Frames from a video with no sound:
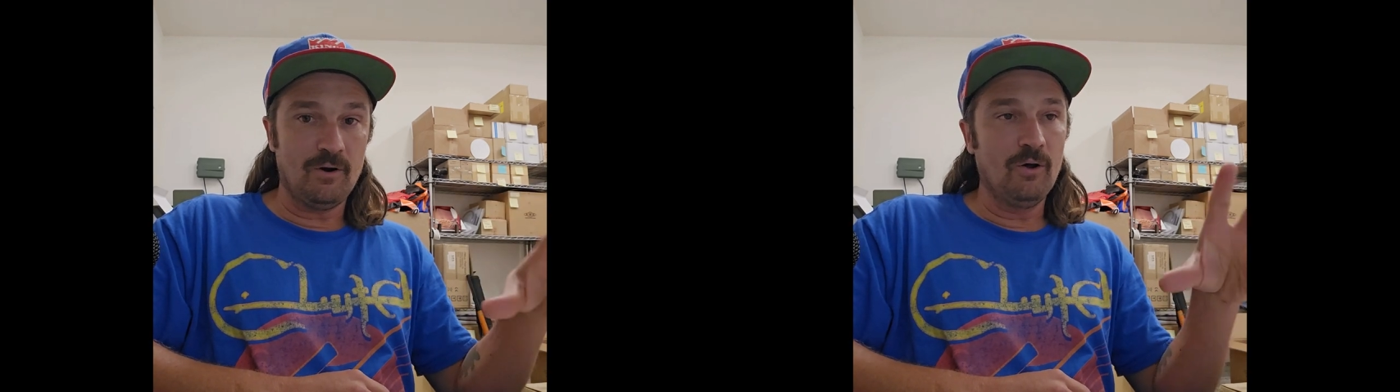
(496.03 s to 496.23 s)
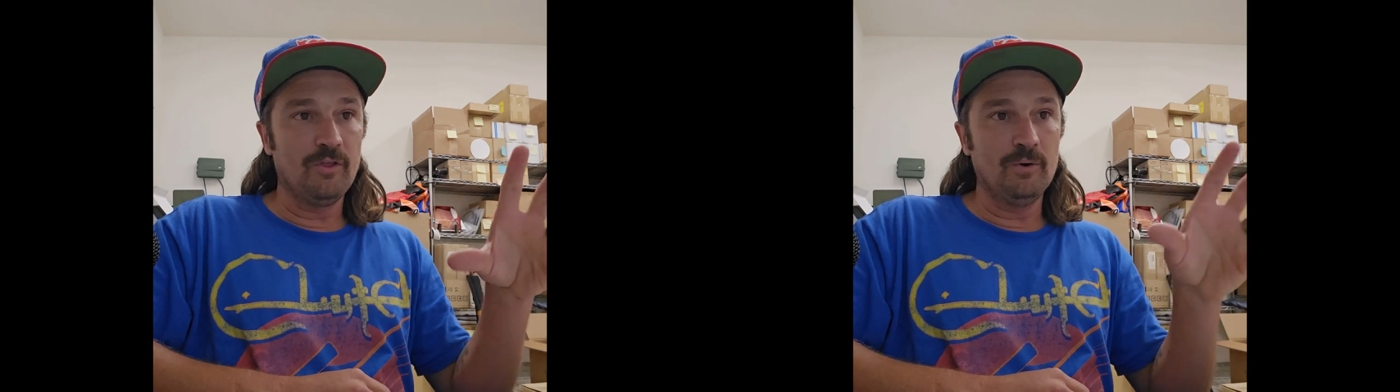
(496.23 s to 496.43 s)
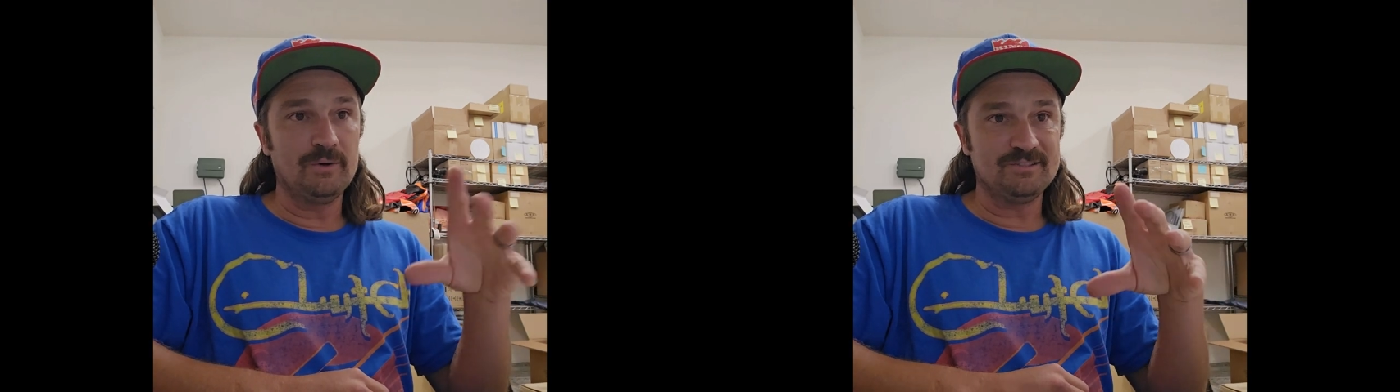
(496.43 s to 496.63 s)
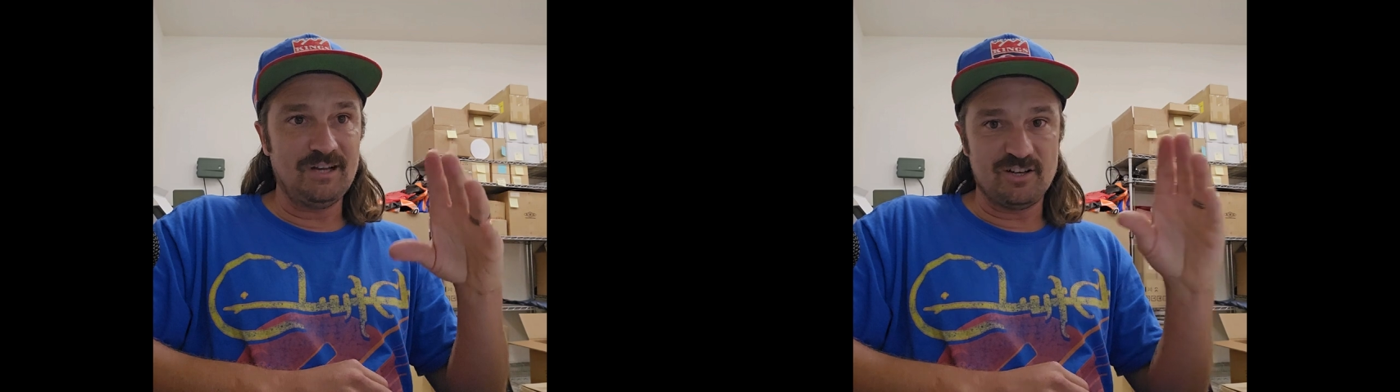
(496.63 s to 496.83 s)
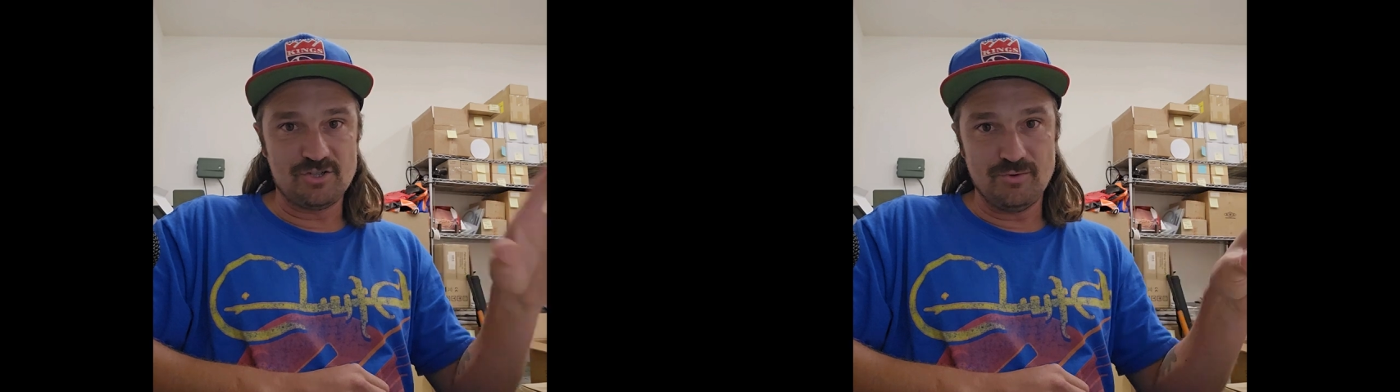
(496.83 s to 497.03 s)
although it's
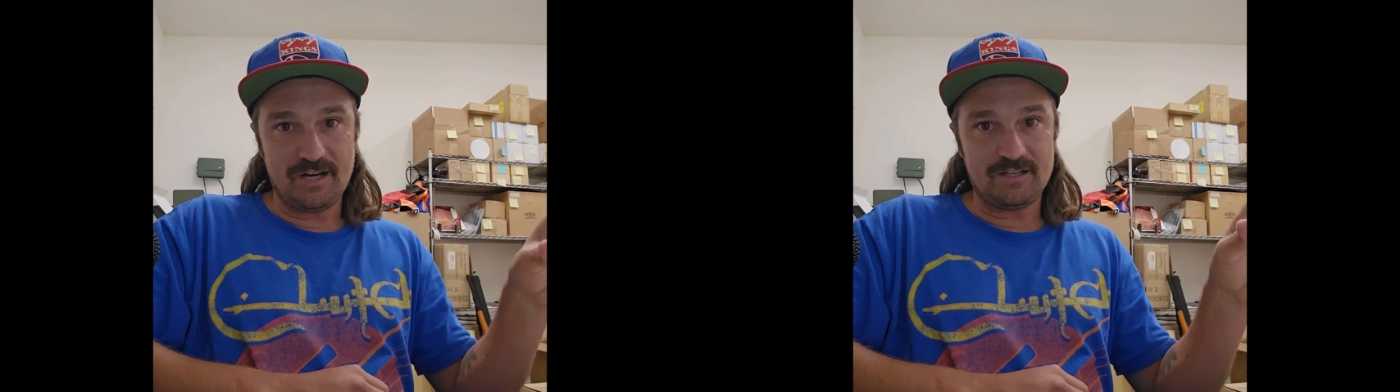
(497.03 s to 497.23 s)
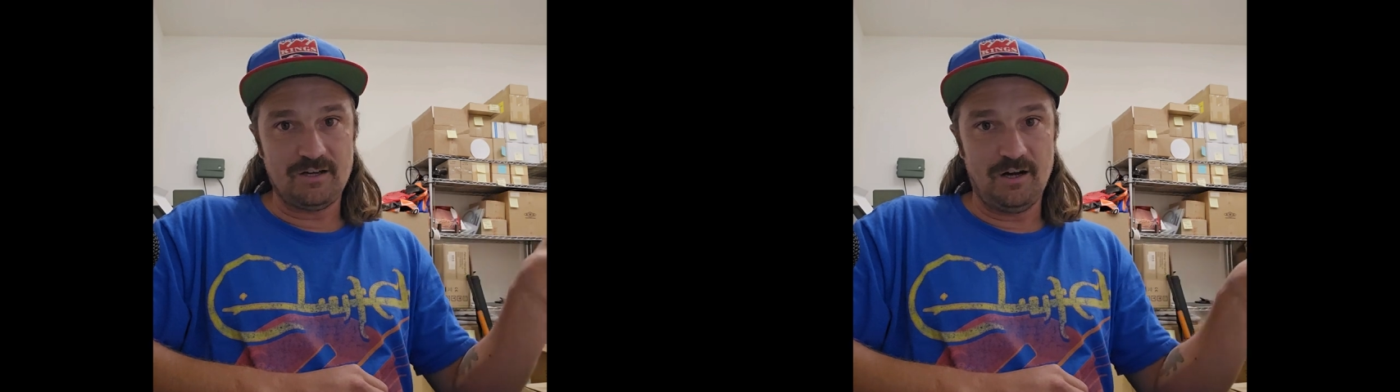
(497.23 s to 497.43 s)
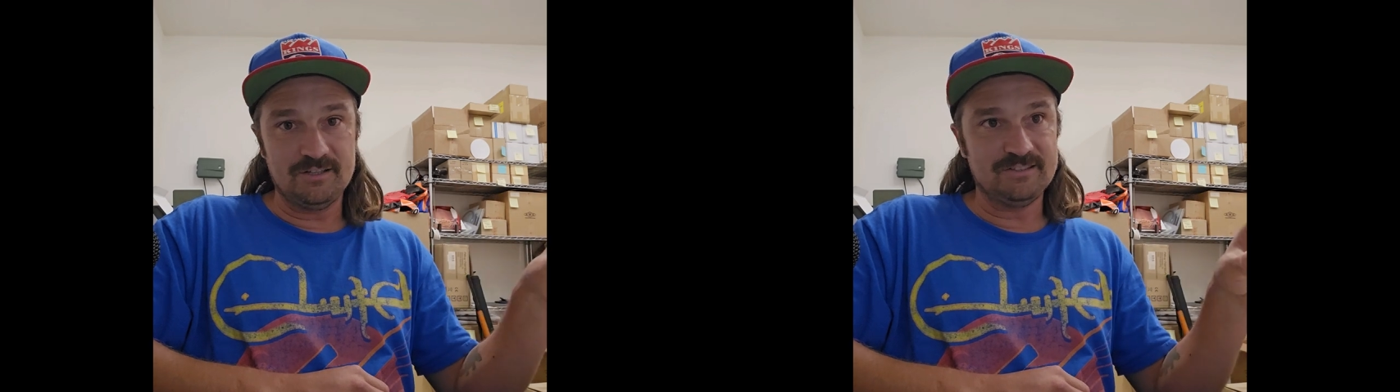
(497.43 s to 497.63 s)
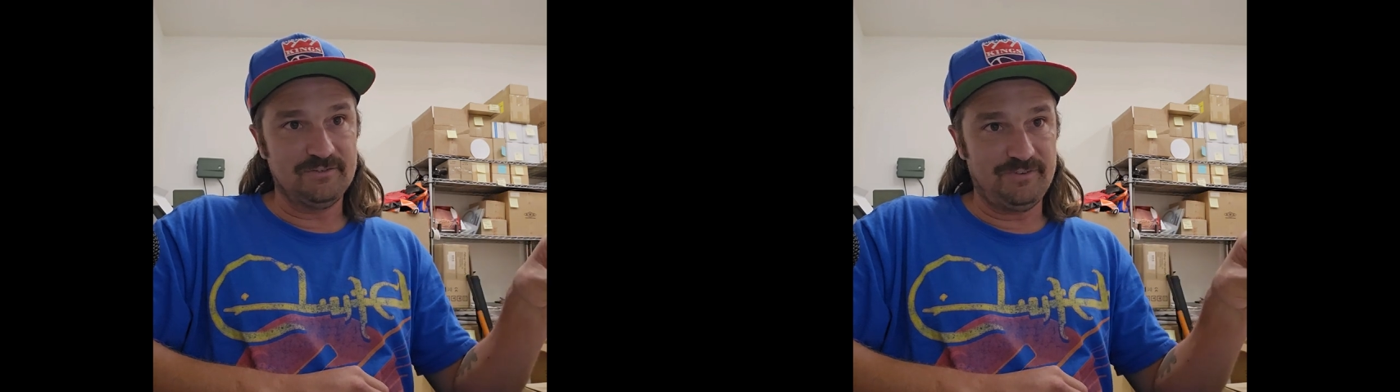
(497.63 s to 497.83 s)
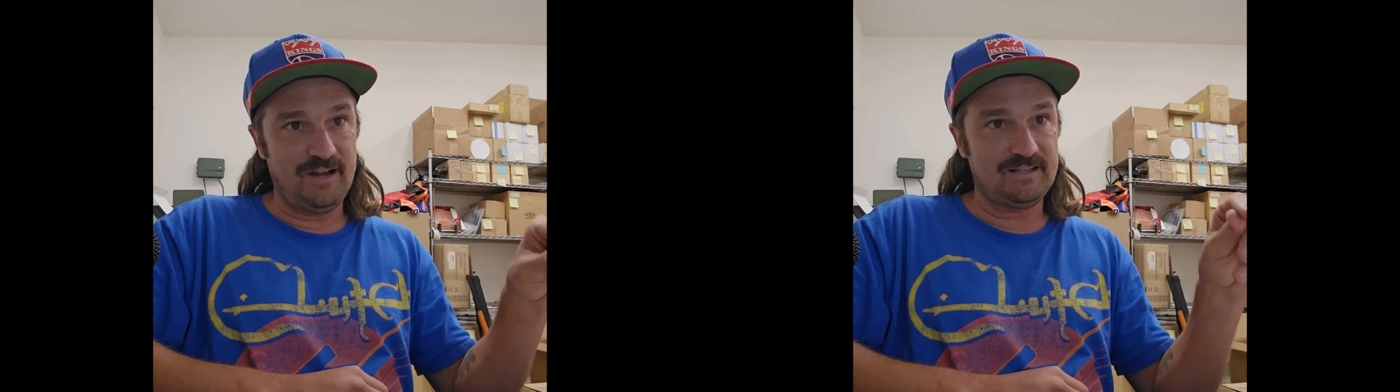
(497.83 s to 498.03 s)
not a direct cause and
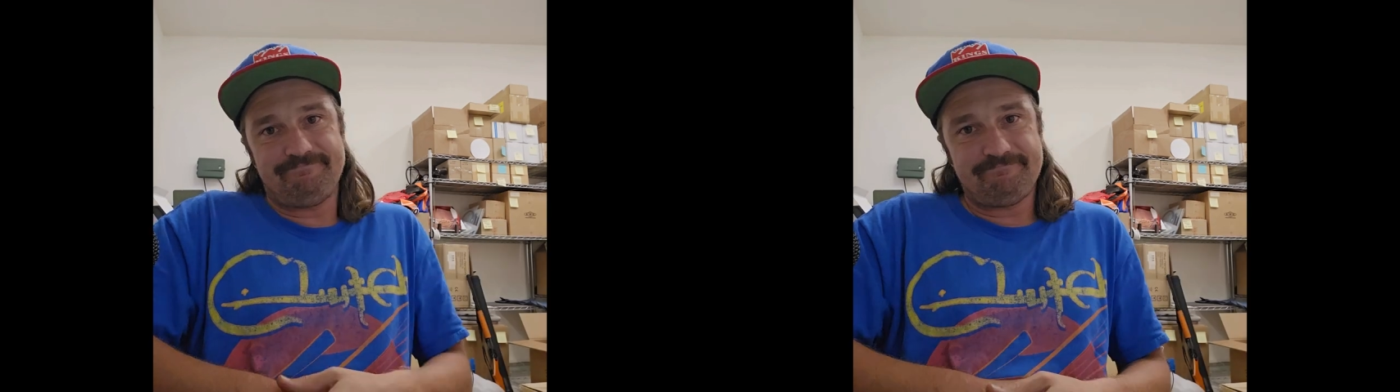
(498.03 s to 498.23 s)
effect.